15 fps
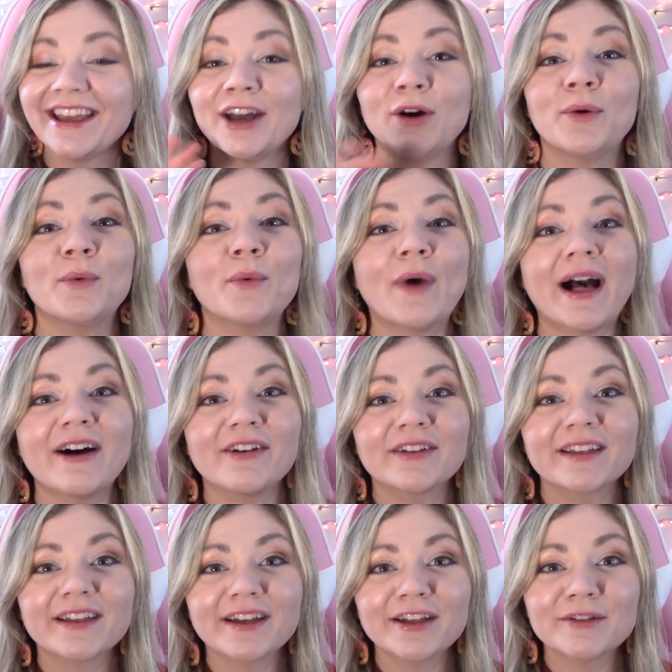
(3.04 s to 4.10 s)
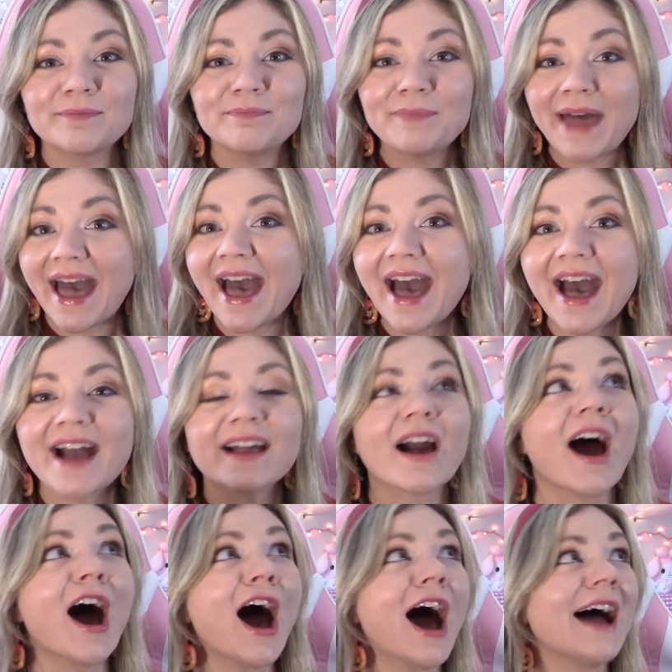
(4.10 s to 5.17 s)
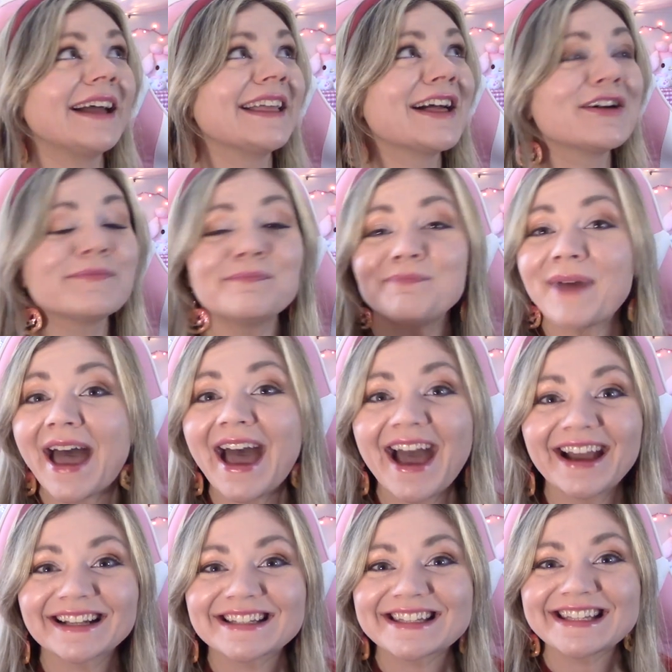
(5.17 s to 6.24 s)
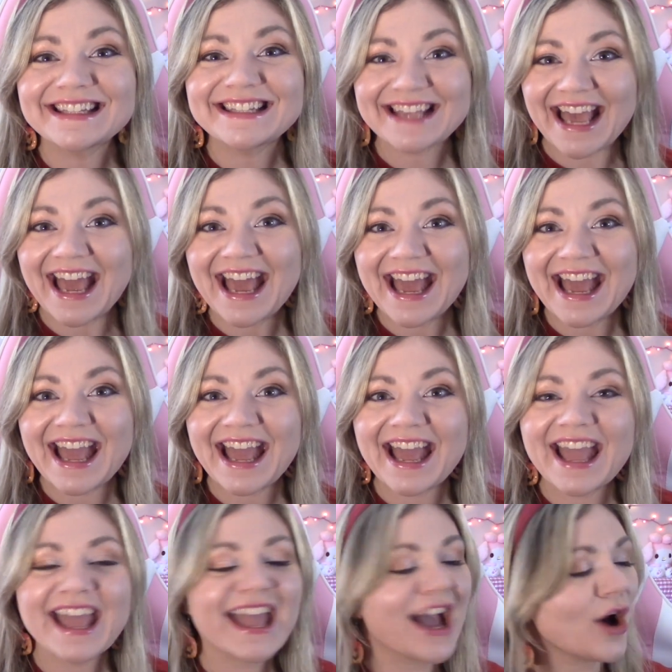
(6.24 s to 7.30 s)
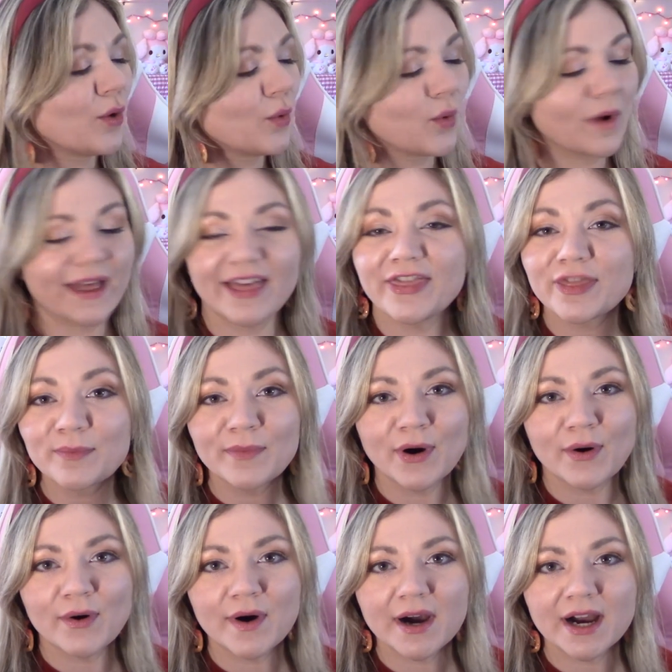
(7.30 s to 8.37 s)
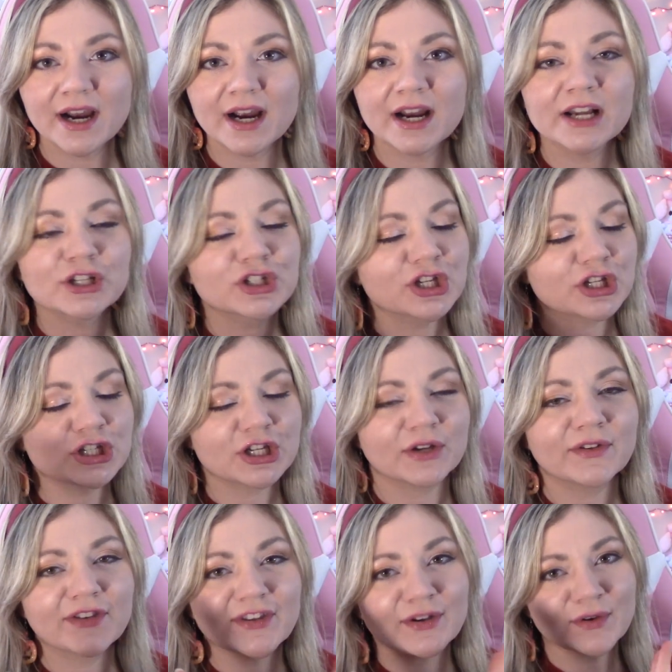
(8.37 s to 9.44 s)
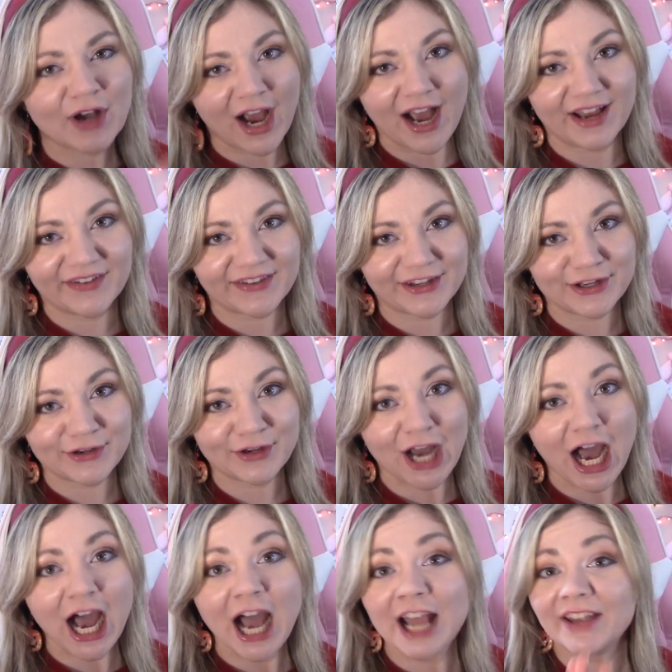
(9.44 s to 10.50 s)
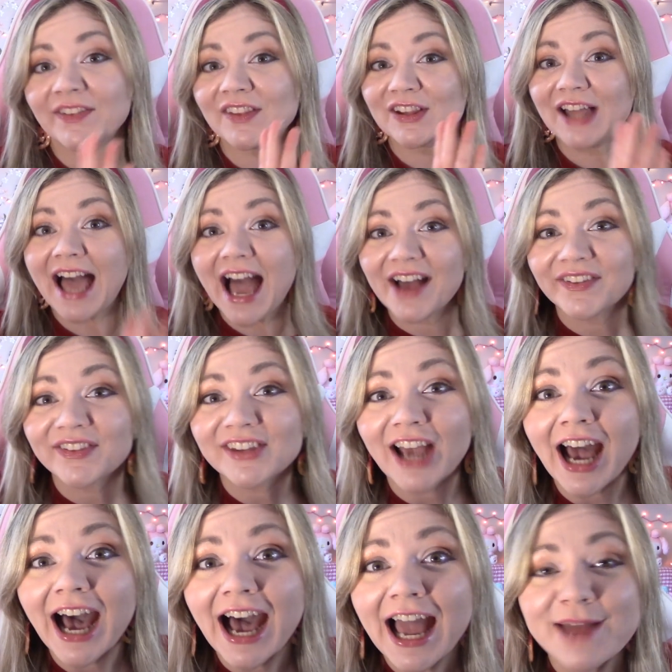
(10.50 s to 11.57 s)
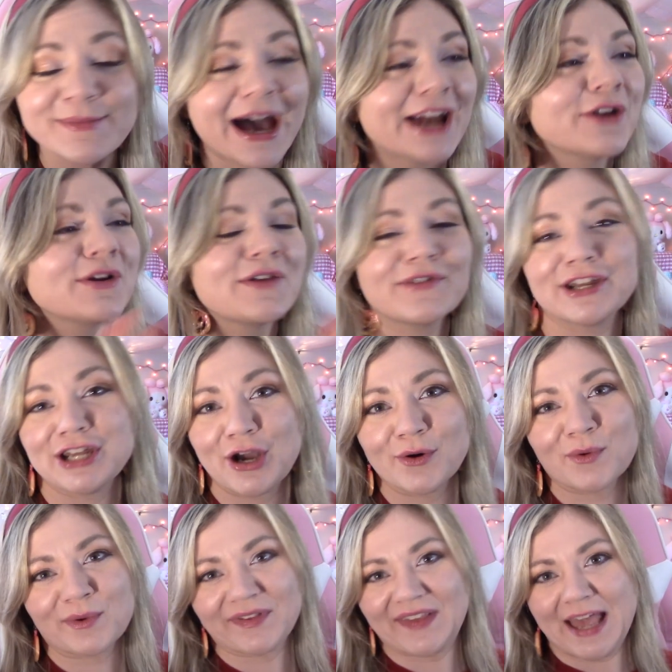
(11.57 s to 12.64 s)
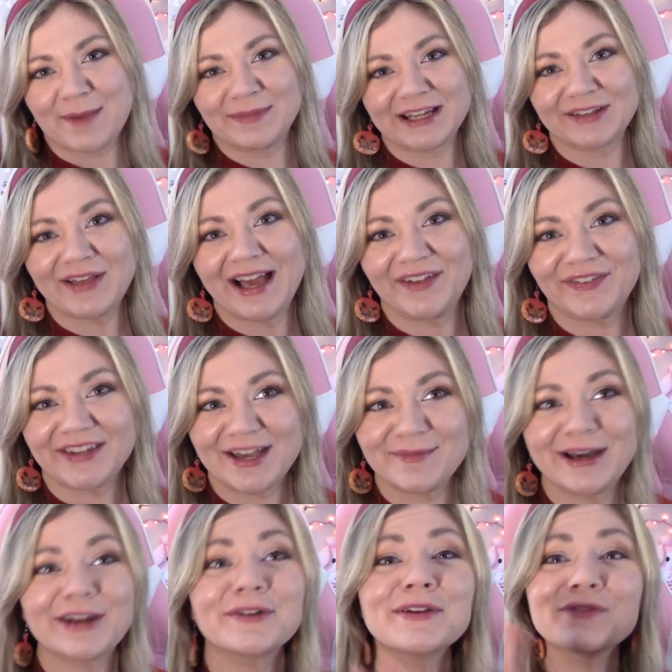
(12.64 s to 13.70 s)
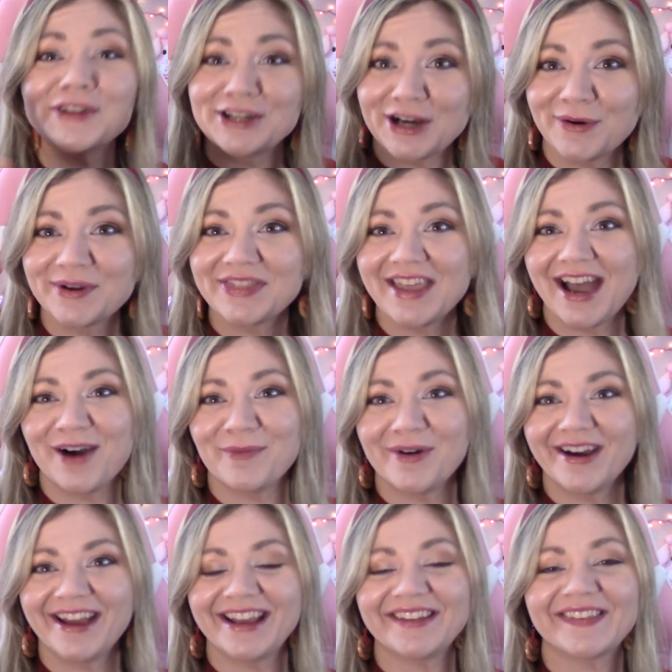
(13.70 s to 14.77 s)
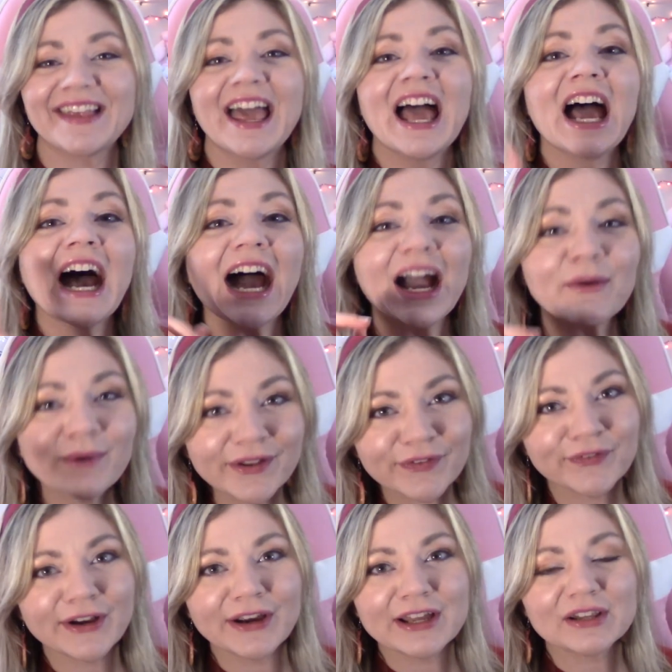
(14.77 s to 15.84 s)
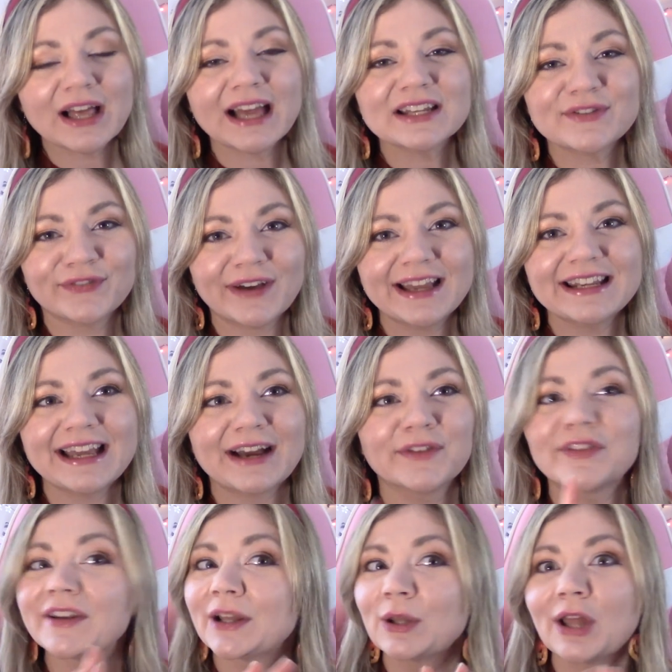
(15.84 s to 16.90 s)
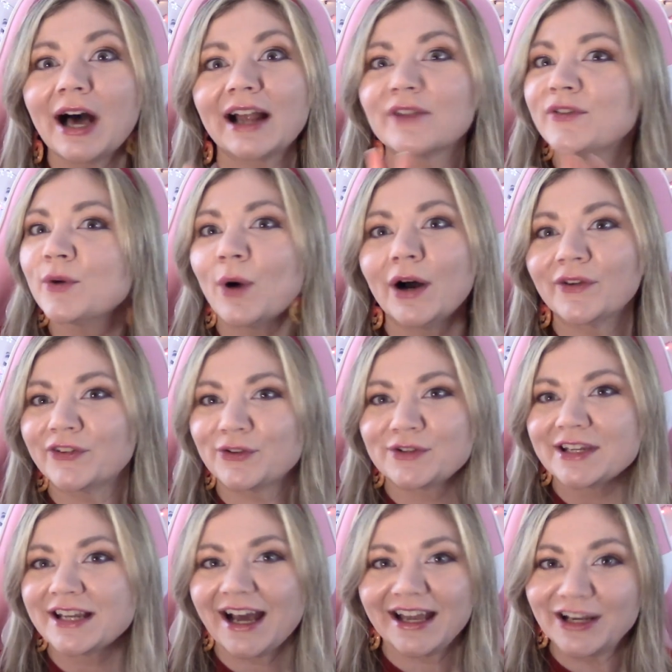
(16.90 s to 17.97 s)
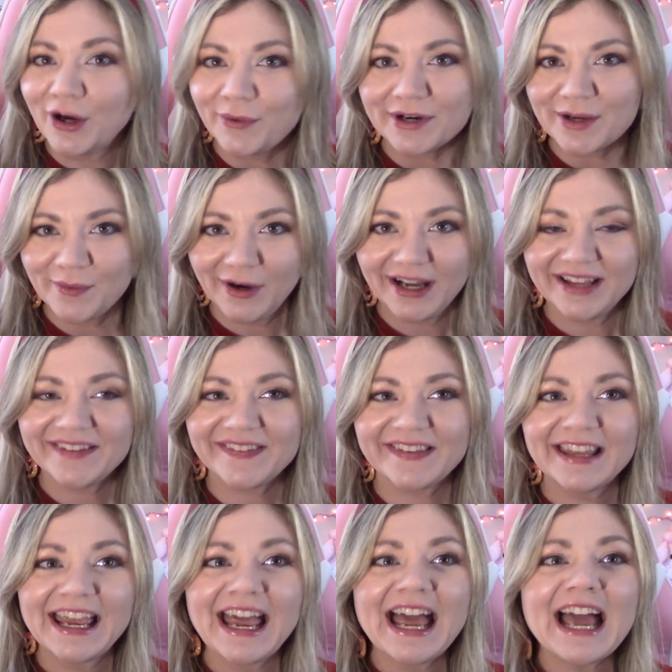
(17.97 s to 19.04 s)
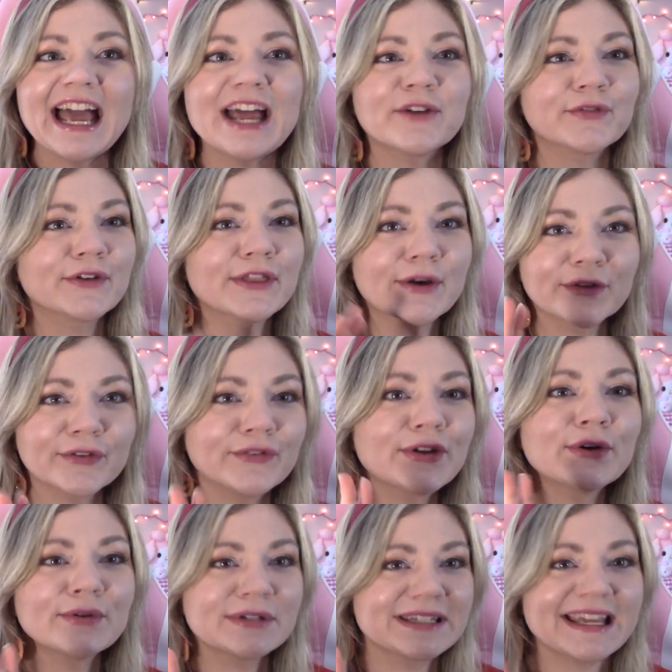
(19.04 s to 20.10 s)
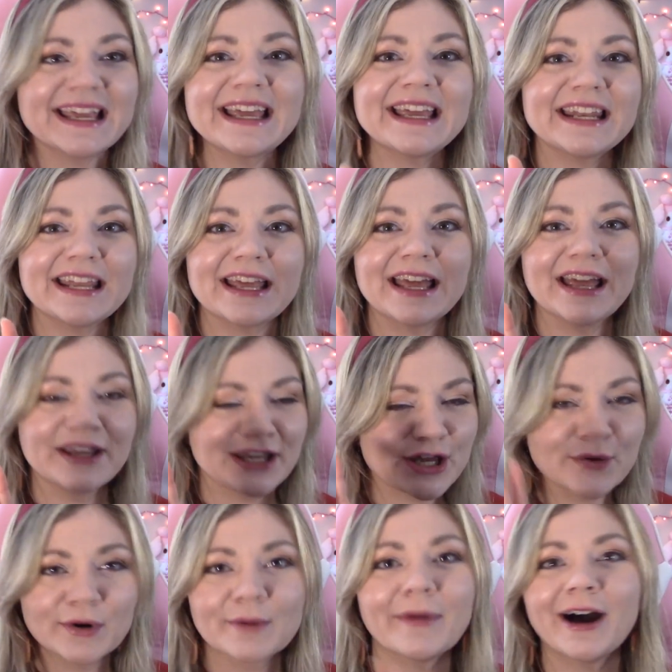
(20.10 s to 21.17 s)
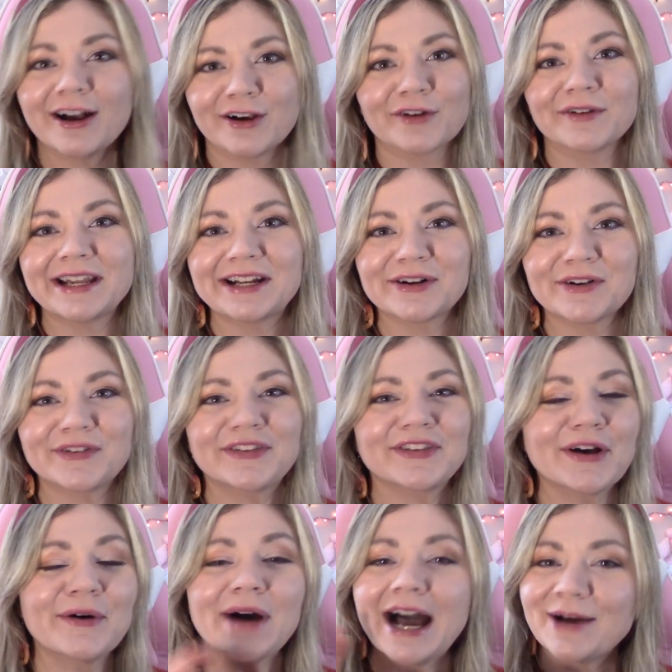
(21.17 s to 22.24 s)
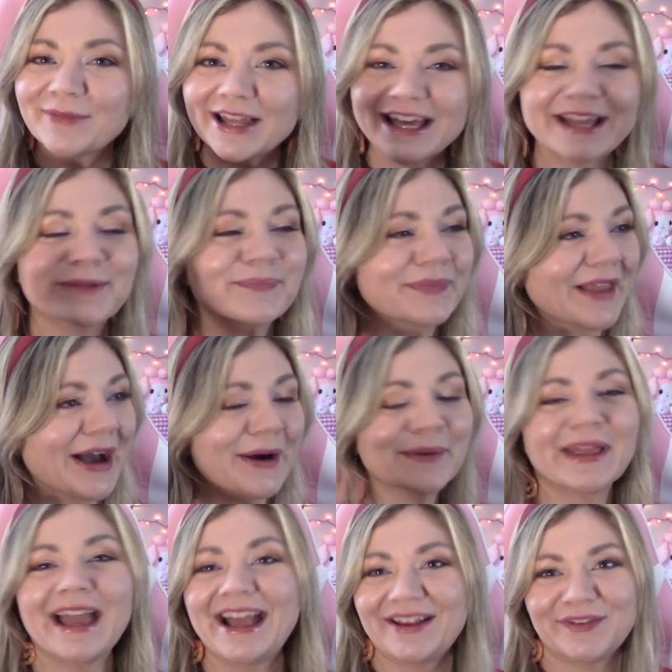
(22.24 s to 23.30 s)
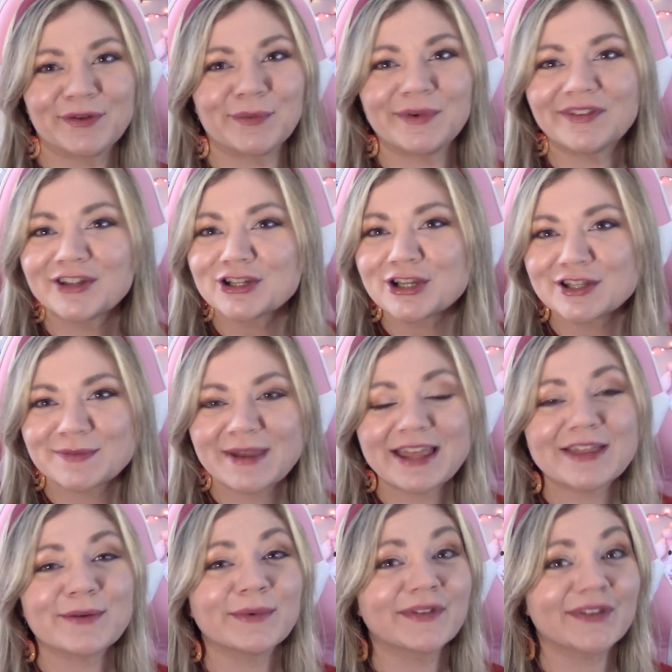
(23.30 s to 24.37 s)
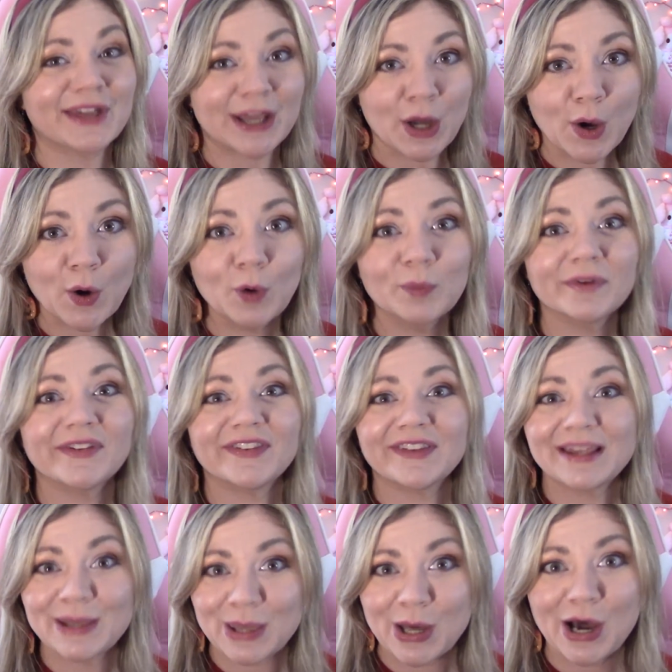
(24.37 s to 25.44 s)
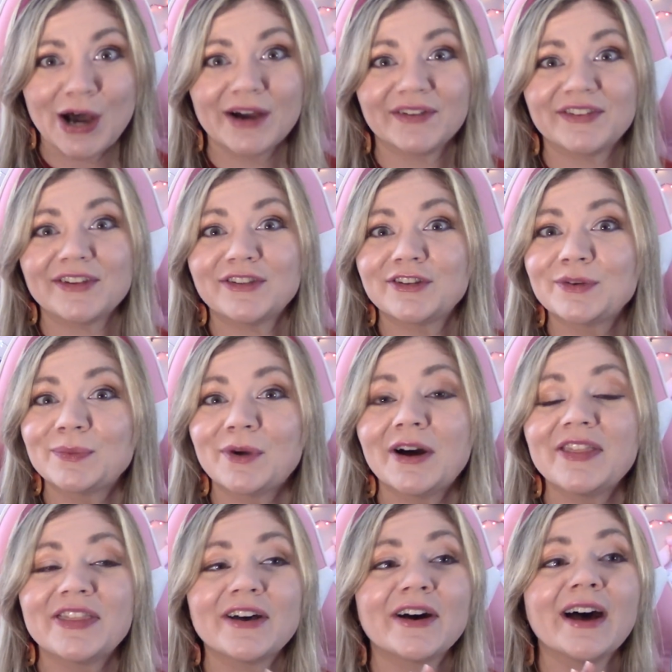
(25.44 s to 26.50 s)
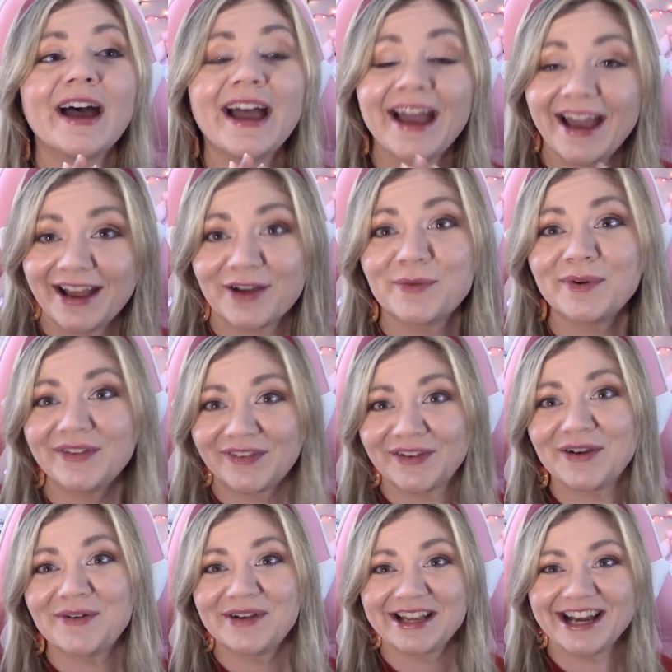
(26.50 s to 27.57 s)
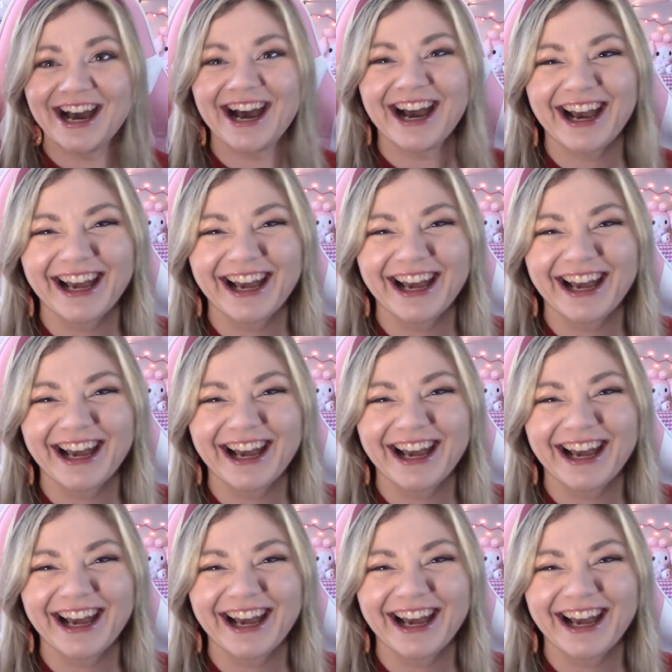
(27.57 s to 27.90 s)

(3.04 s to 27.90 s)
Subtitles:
Welcome back! I am back today with more Jujutsu Kaisen, you guys. Last time, I don't even know what was happening last time. I don't even know what that was. I was very glad to find out that a lot of you also did not know what it was. And for those of you who did, you were manga readers. So I'm like, okay, so it wasn't just me that was like hopelessly lost as to what the heck was going on.